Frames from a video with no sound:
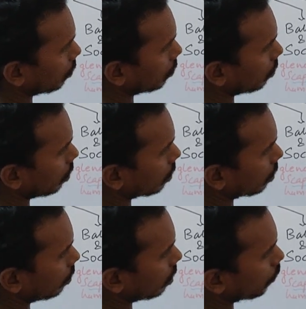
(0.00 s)
and
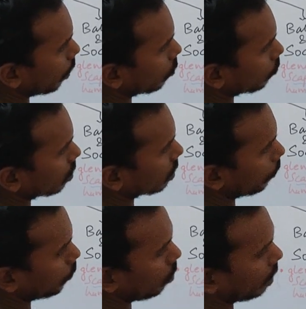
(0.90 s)
this part of the
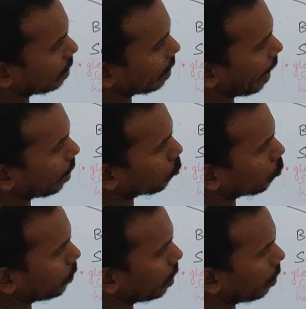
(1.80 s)
scapula is
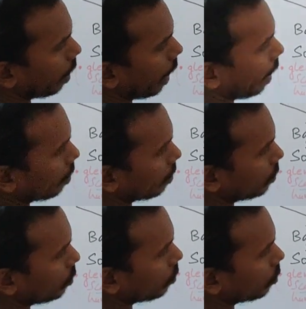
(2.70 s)
acromion, and
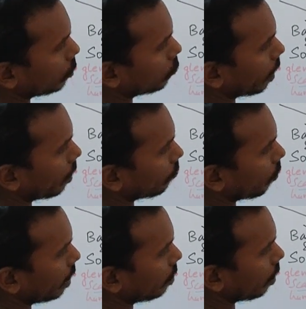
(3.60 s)
here you can
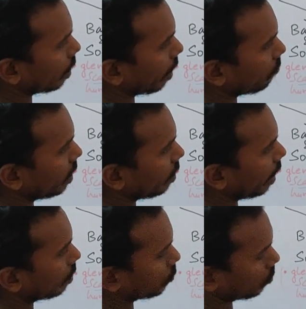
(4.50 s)
find a cavity
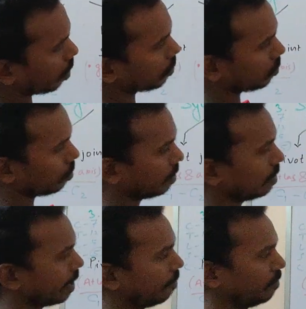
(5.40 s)
like structure.
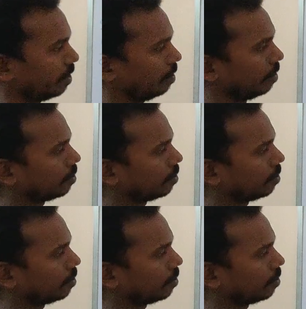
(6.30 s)
This cavity